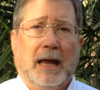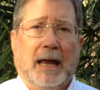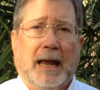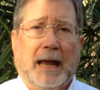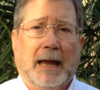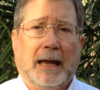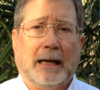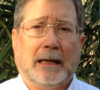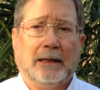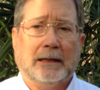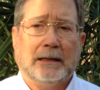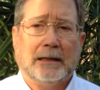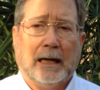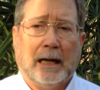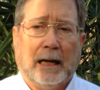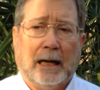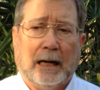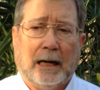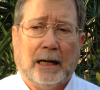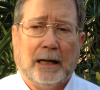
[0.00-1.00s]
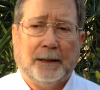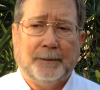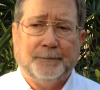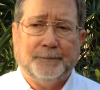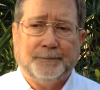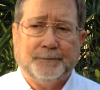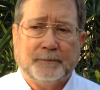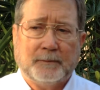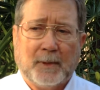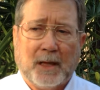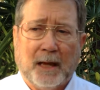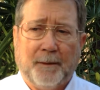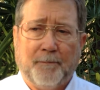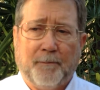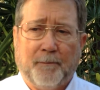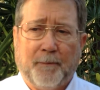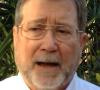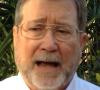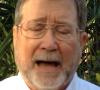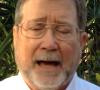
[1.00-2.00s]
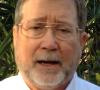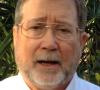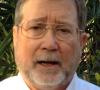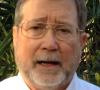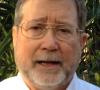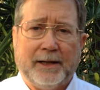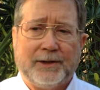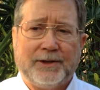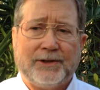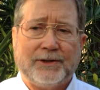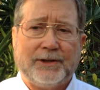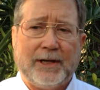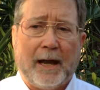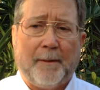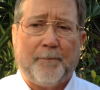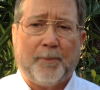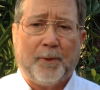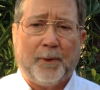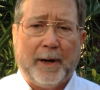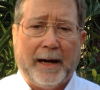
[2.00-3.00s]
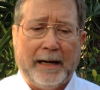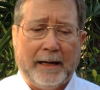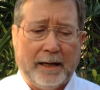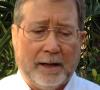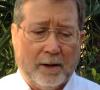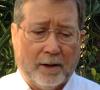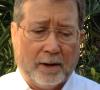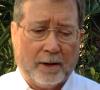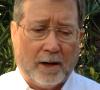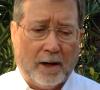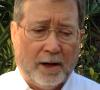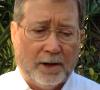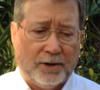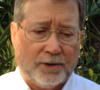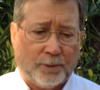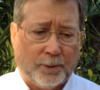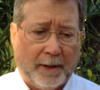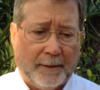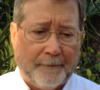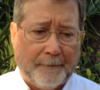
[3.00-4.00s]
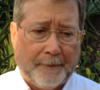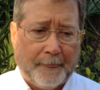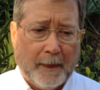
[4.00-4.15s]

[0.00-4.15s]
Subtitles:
And that battle has separated our country.